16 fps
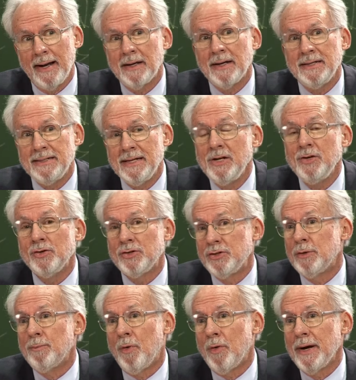and continue
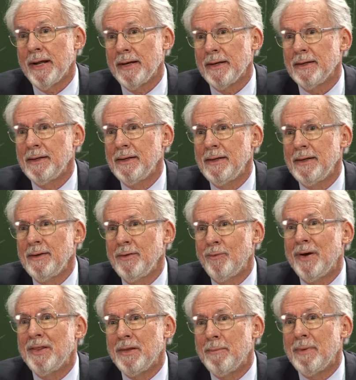till morning
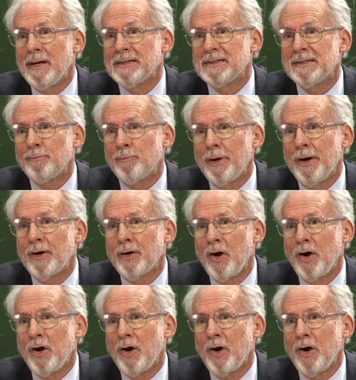when the Muslim prayer